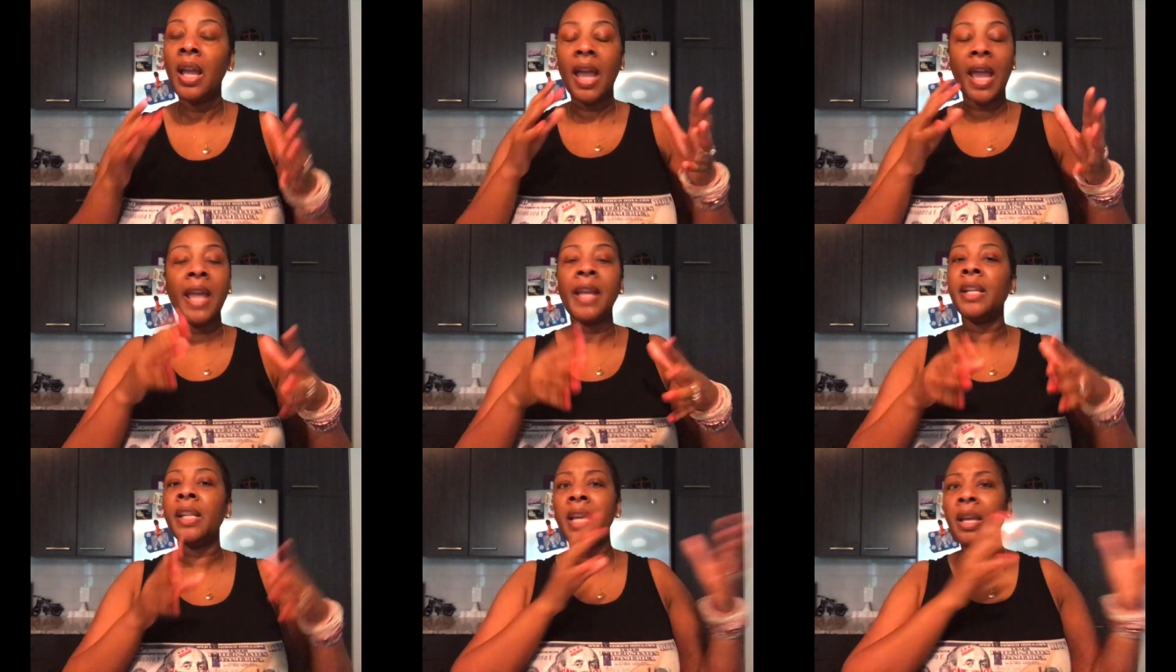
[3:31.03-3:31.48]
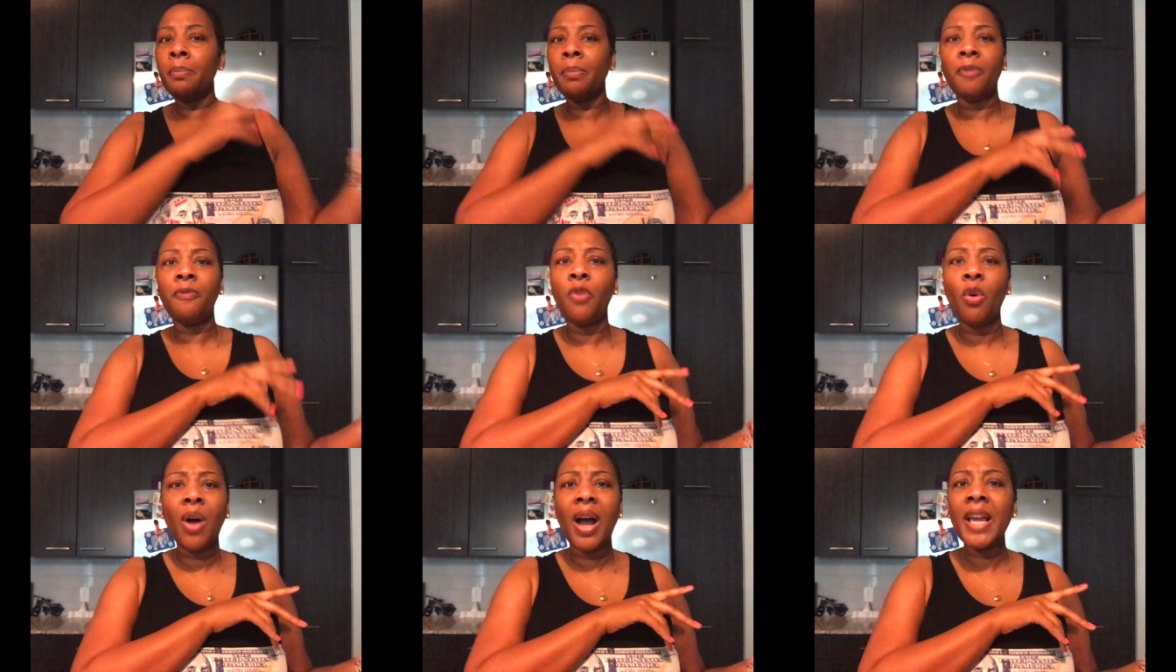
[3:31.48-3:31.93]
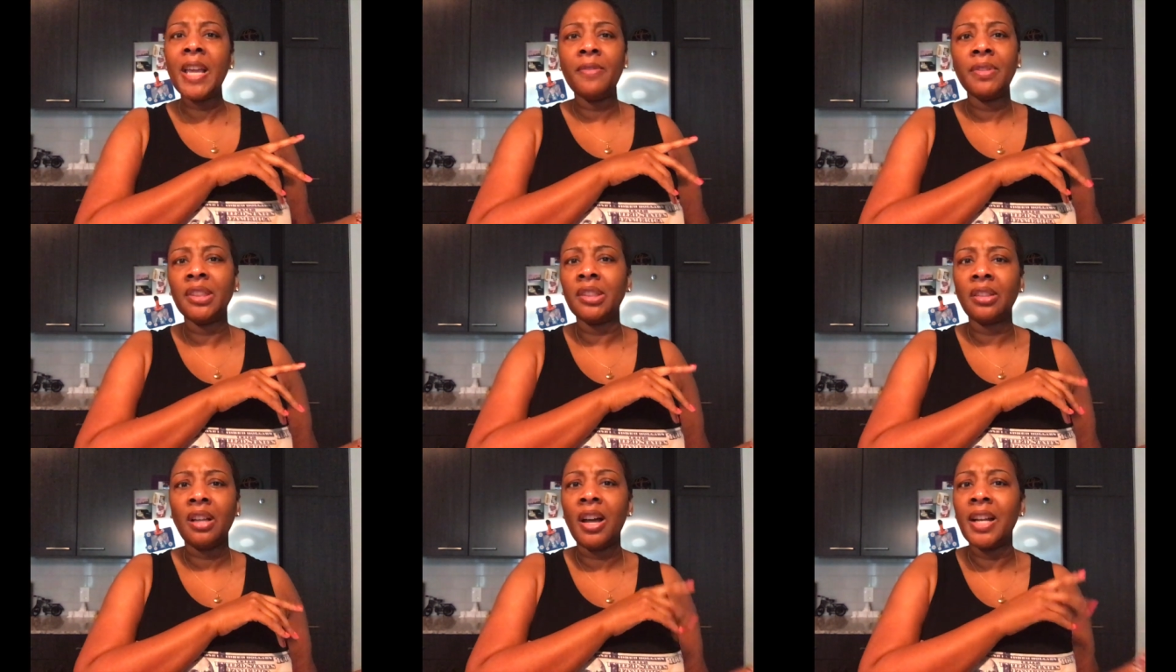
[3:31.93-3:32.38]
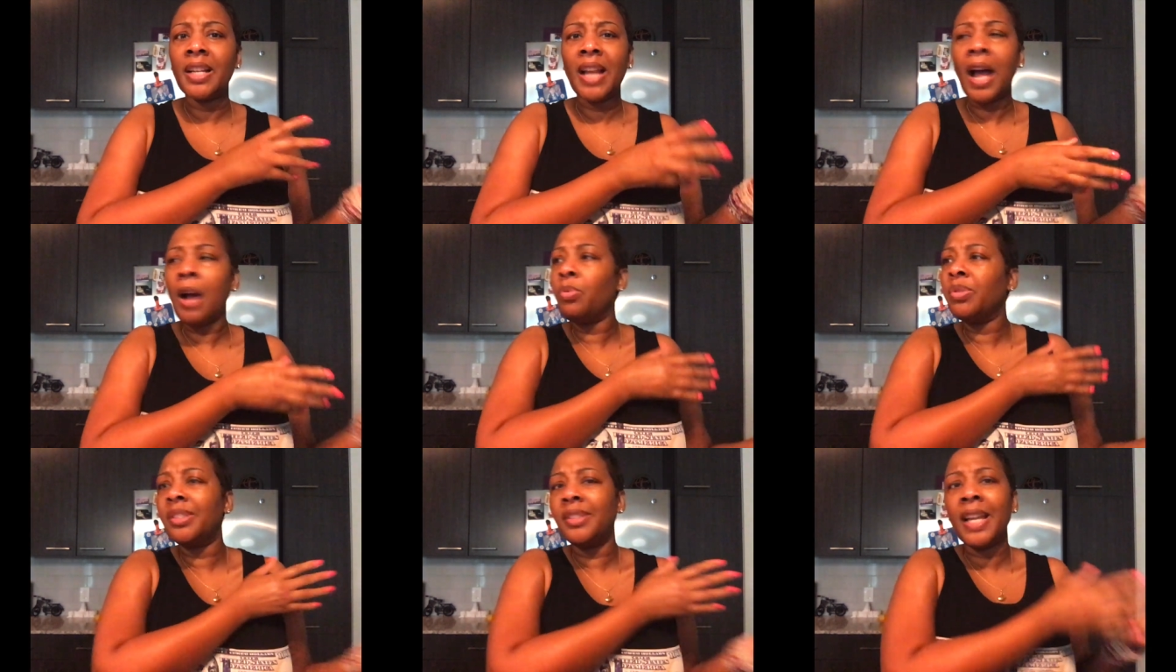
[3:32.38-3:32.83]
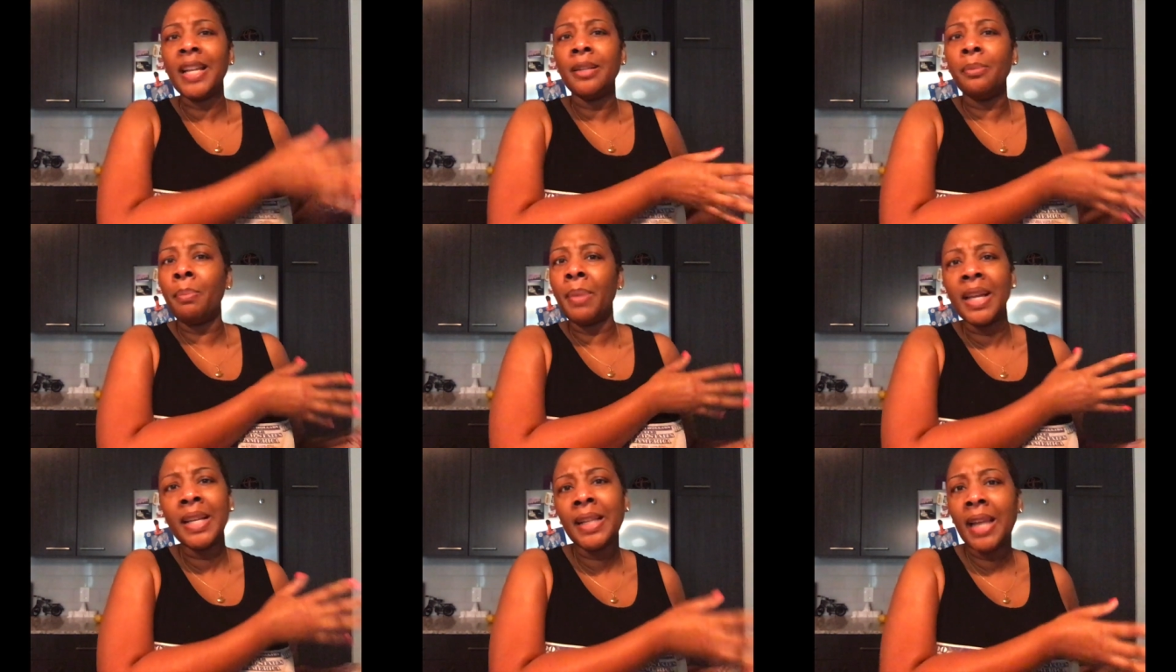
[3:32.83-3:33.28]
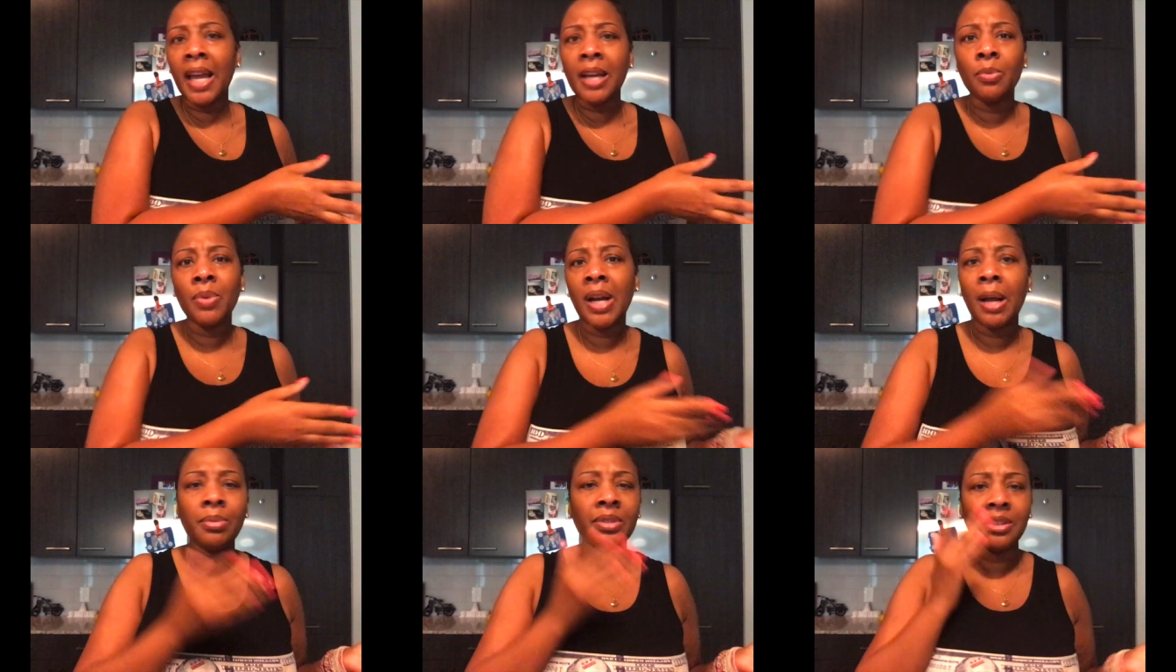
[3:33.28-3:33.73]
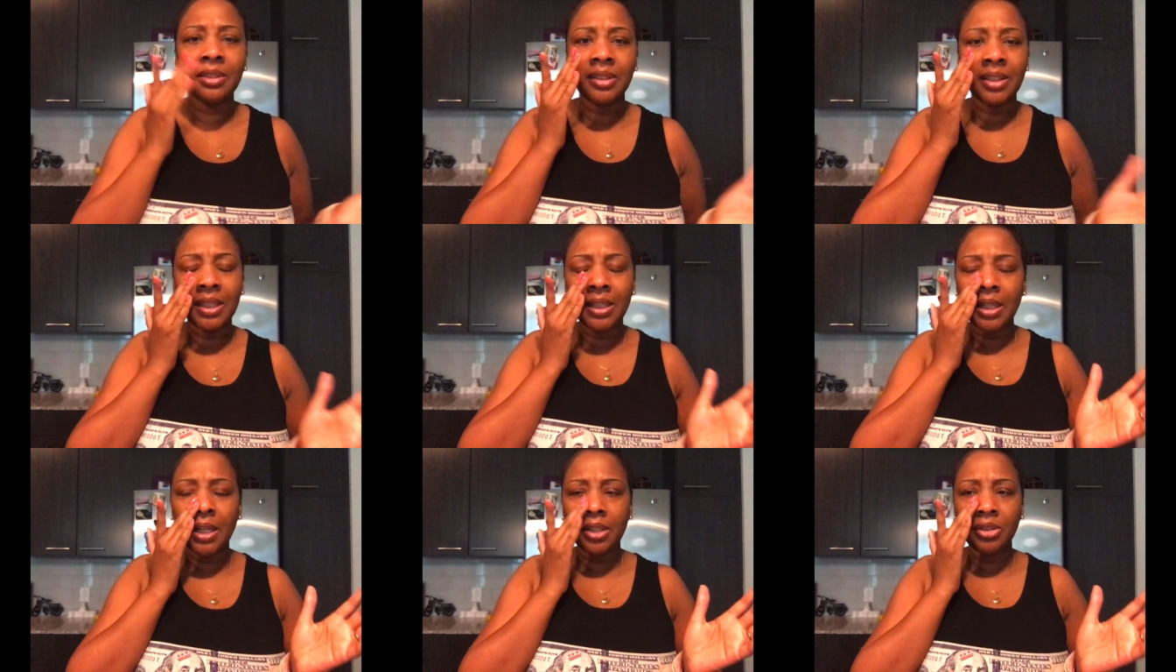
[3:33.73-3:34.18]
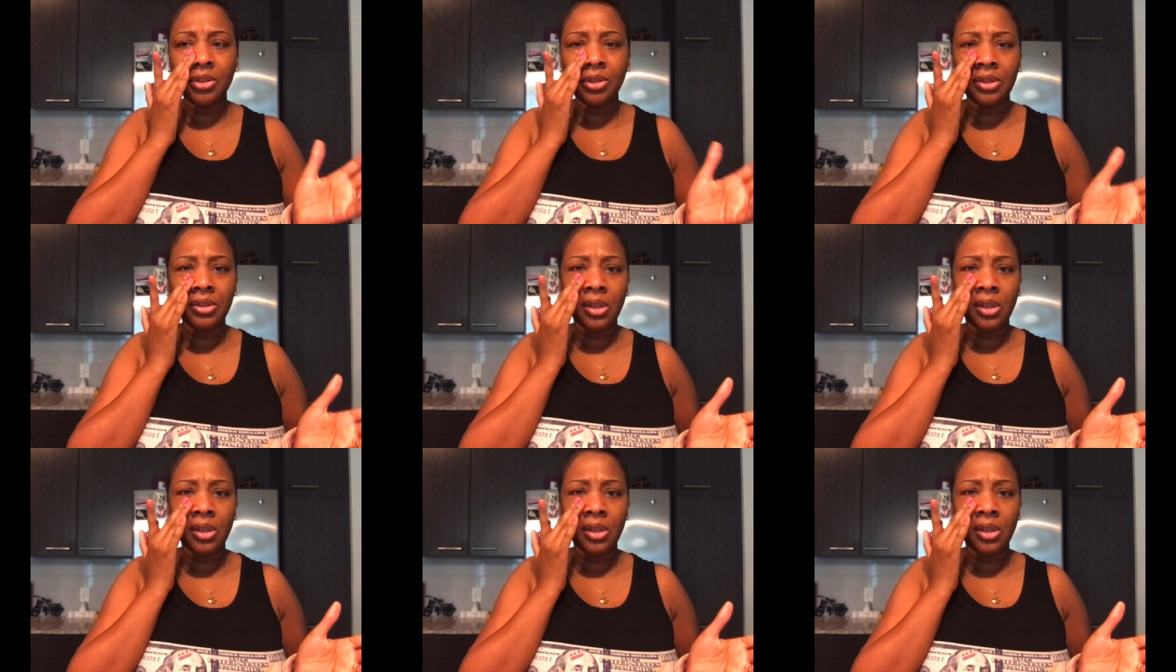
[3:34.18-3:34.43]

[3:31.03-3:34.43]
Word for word: And then before I even started, I was dating men like when I was a teenager.